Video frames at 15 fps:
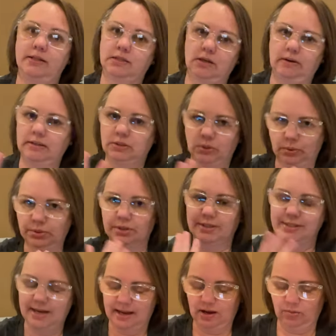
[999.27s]
So I told her to
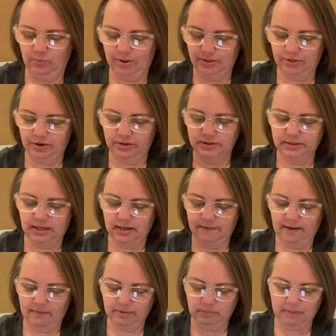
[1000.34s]
take them with her instead of
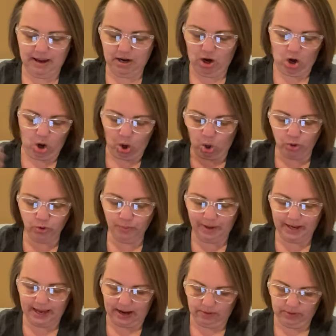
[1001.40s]
coming back all the
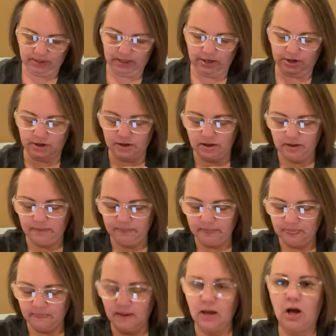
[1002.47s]
way out here
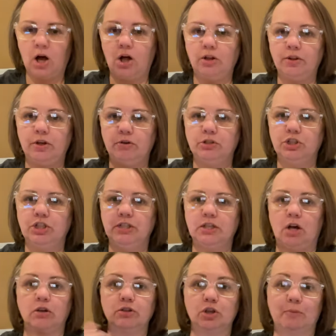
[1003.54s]
although she's
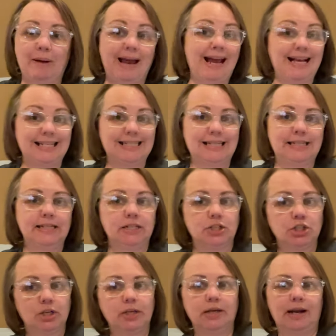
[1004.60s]
also my
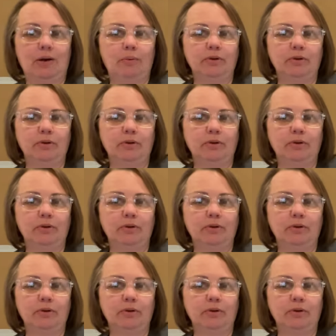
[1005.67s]
esthetician and I